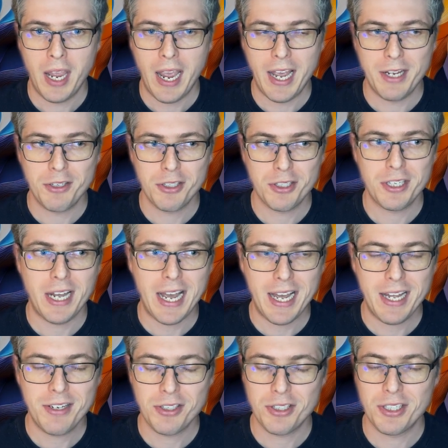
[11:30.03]
And just to
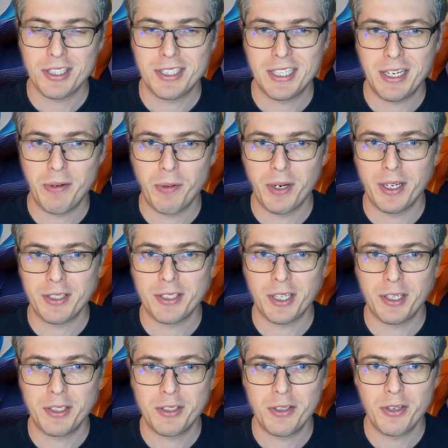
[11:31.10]
add, just to see what else I
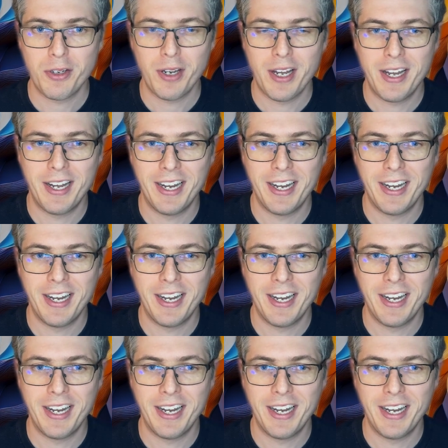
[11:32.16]
could do,